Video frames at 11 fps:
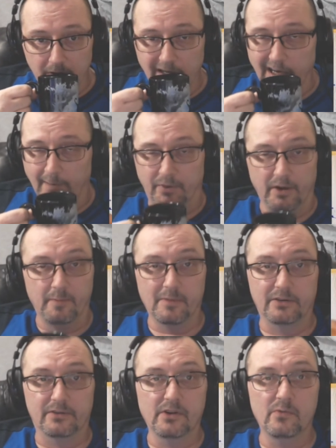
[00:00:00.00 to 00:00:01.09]
I pretty
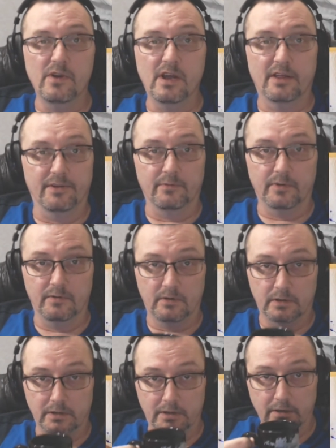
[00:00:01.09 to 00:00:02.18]
much do nothing with
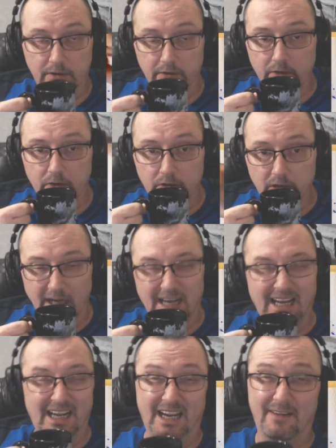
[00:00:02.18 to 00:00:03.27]
watercolor. I
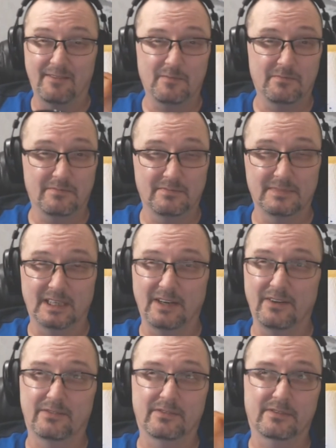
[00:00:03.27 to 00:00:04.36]
have them. I just,